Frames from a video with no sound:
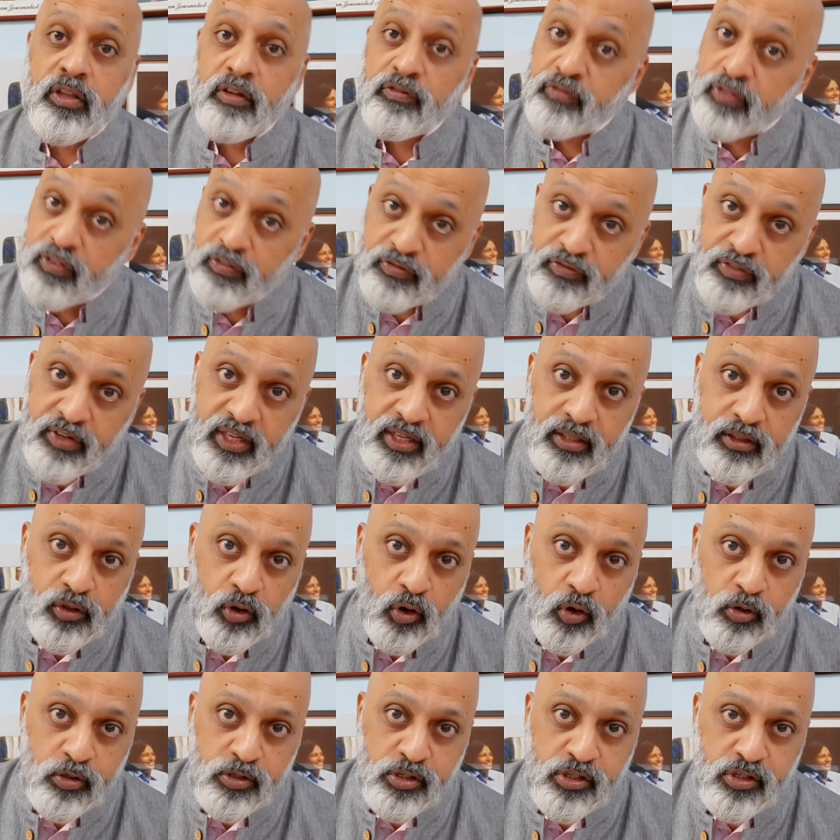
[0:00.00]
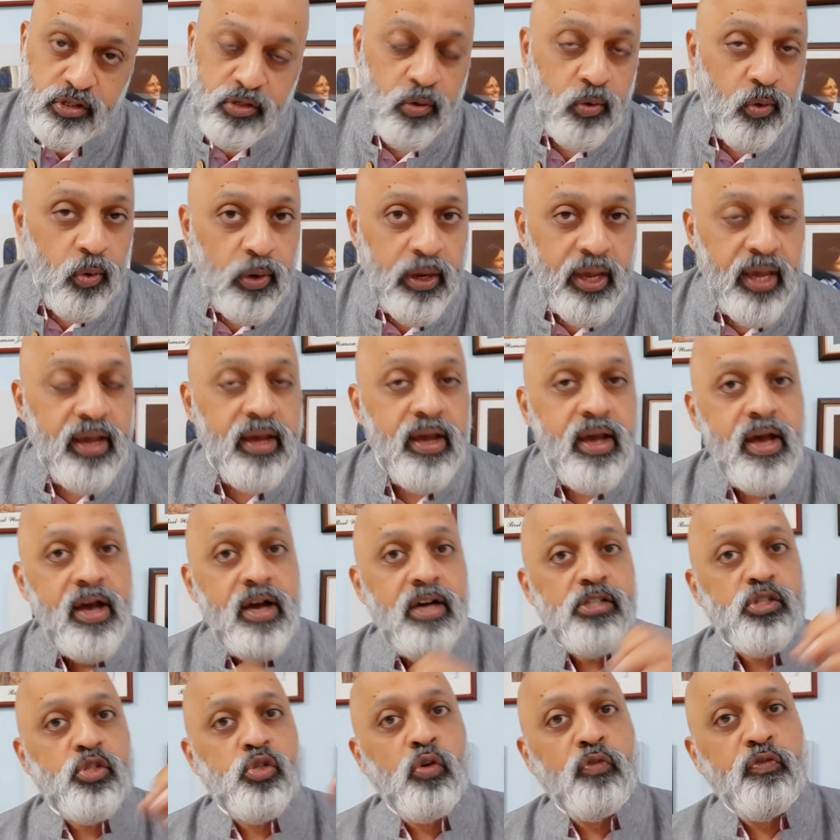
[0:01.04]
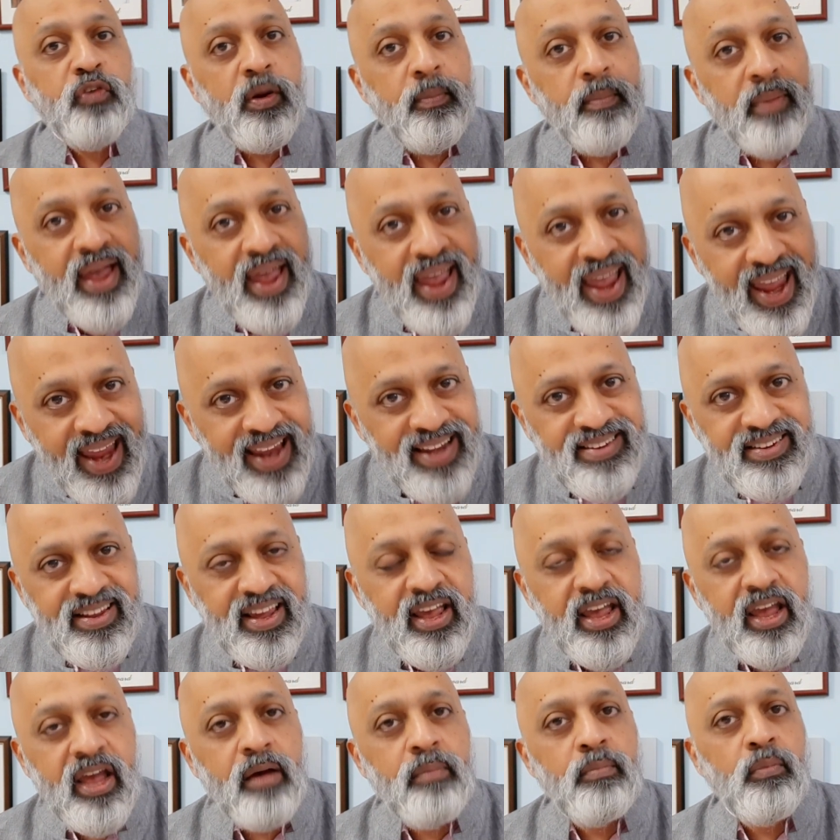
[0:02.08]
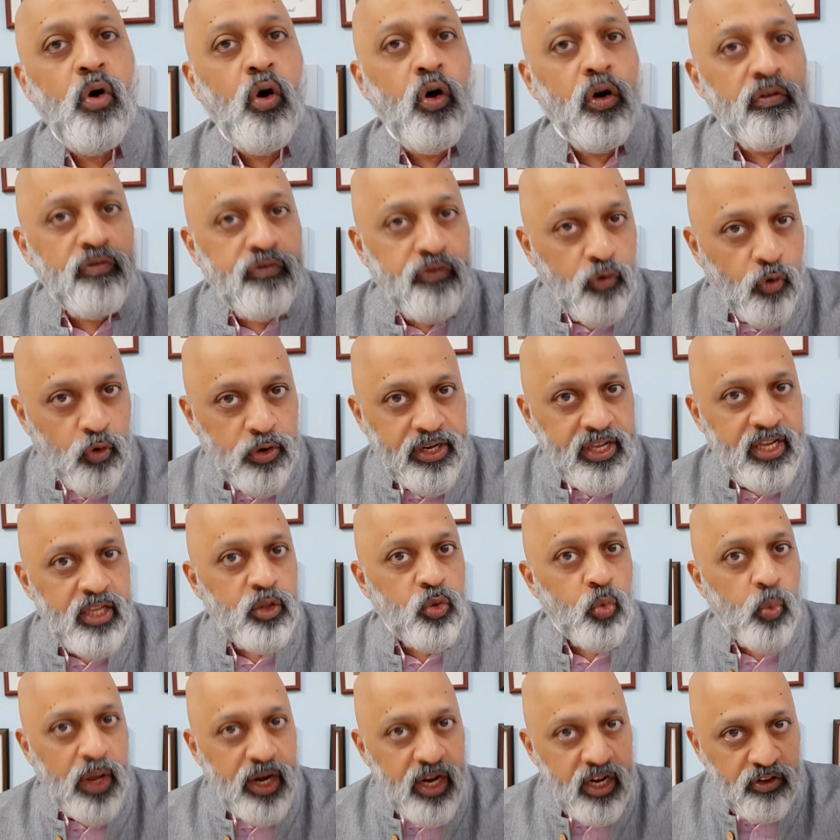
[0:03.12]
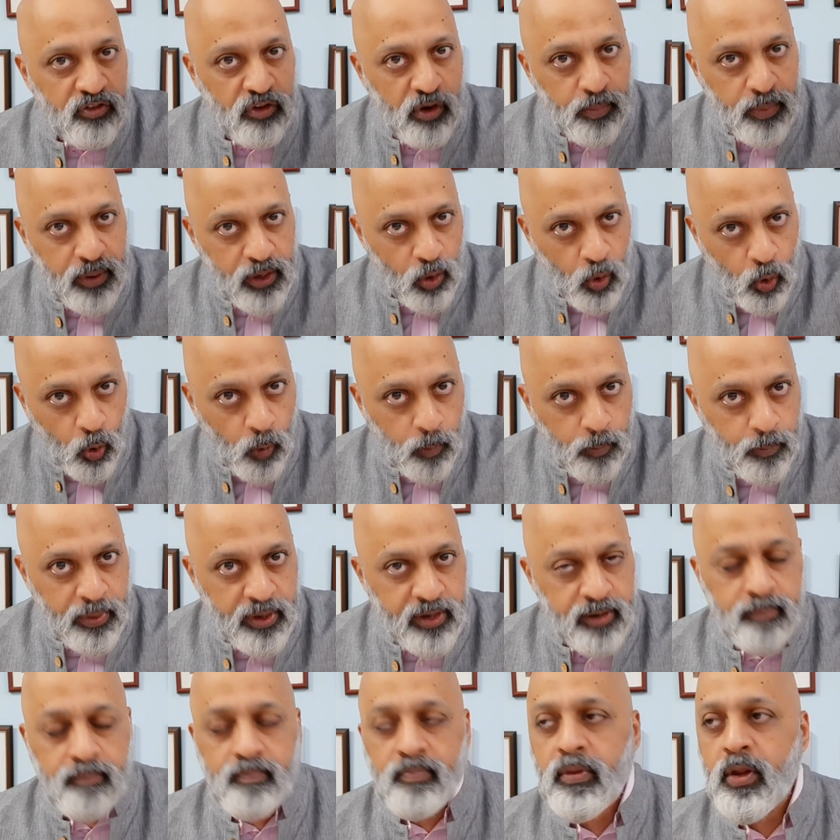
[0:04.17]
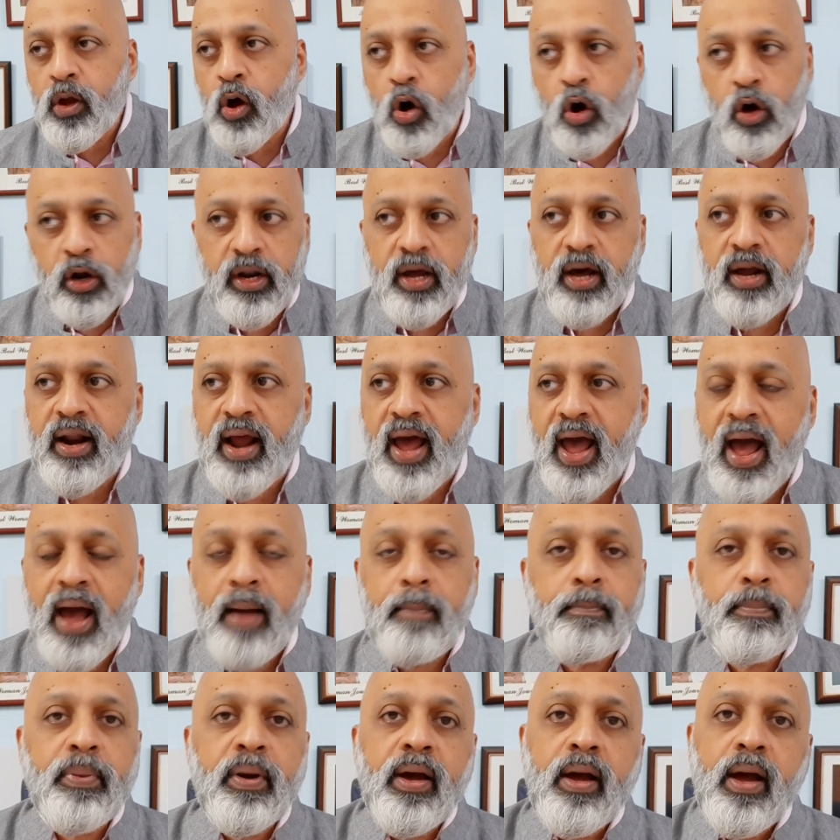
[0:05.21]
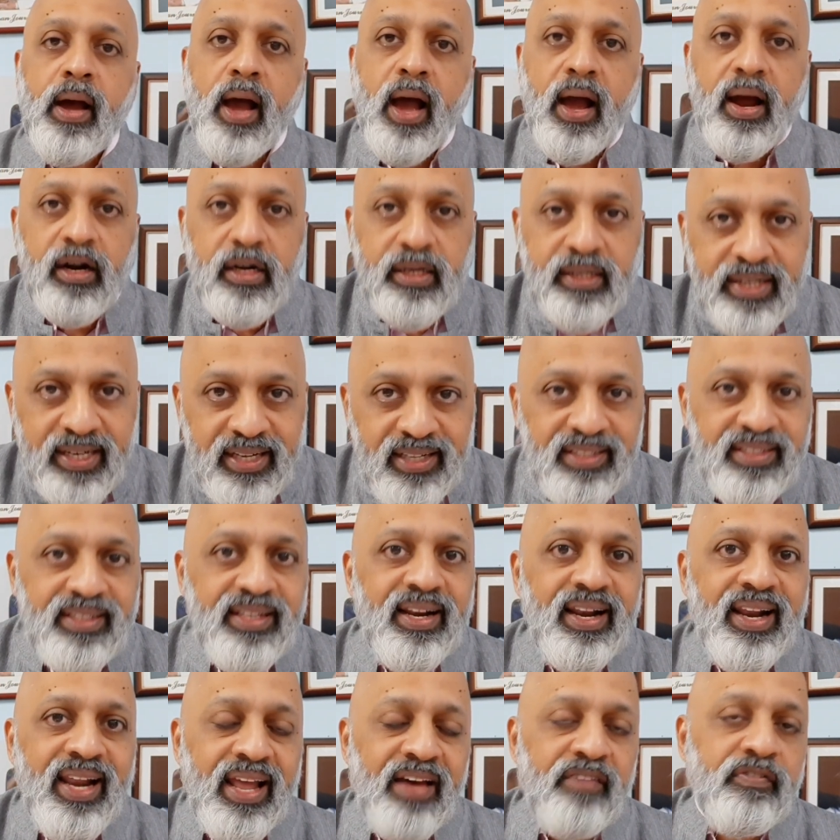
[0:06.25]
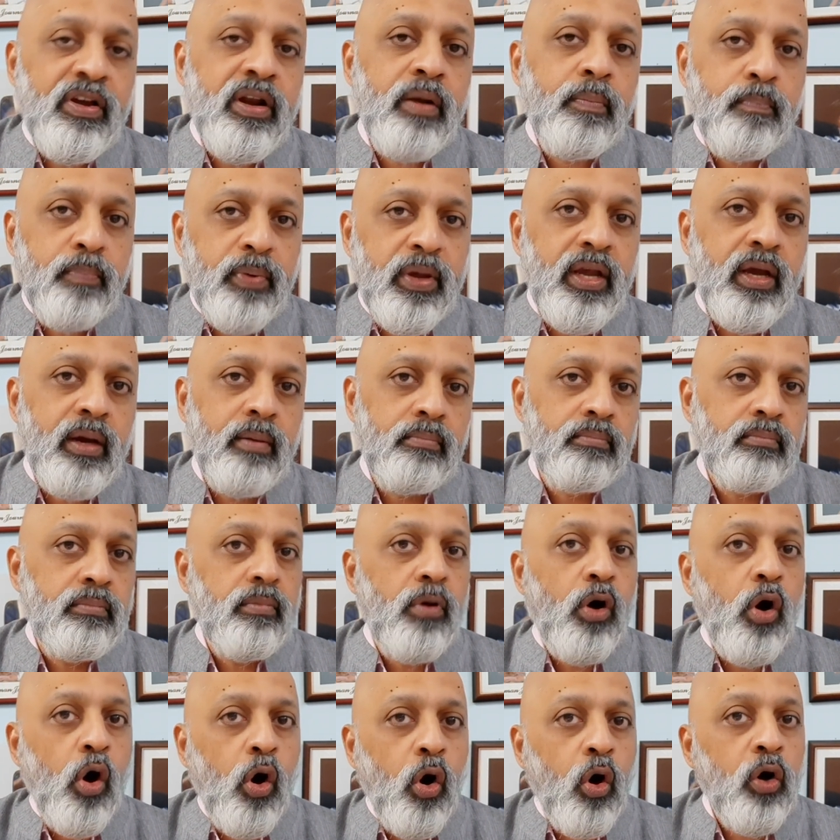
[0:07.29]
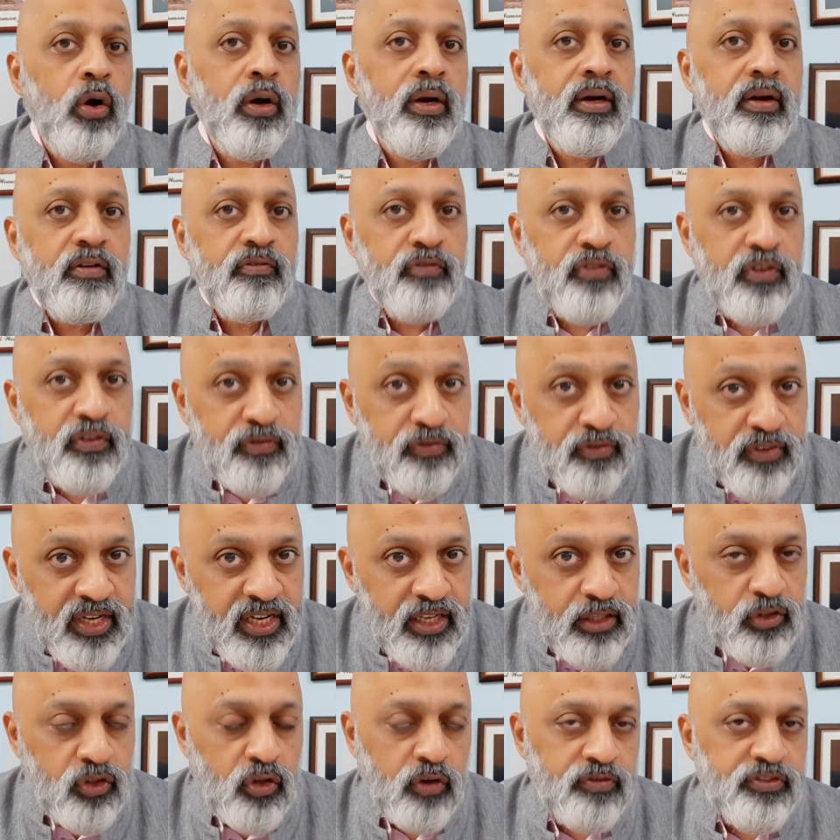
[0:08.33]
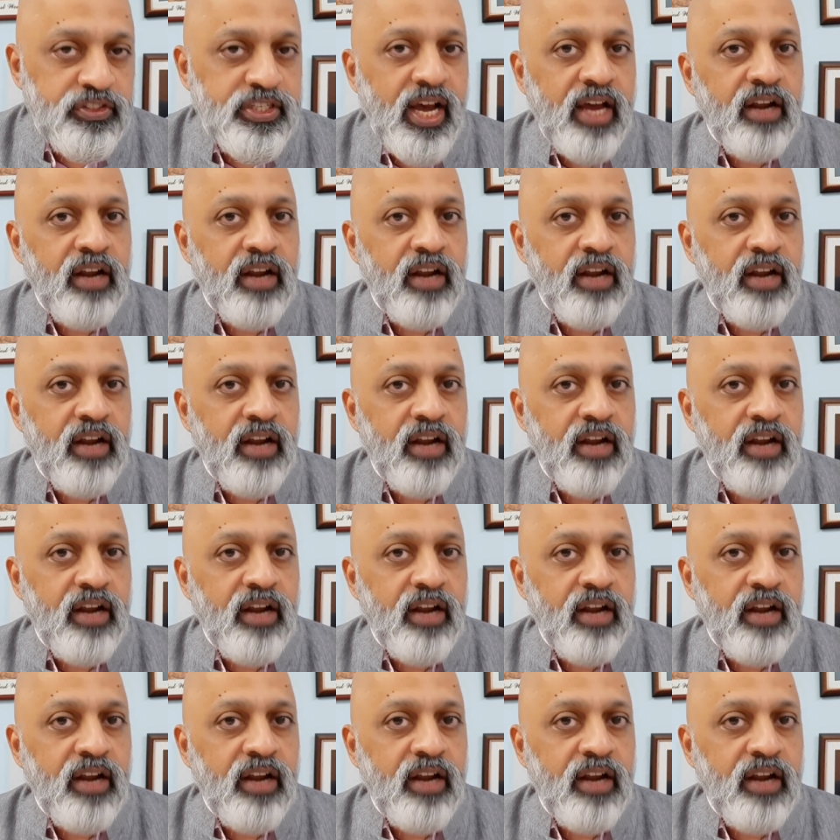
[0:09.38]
on the 15th also okay so from 8 a.m on 14th when it will be open on our app till 11 p.m on 15th of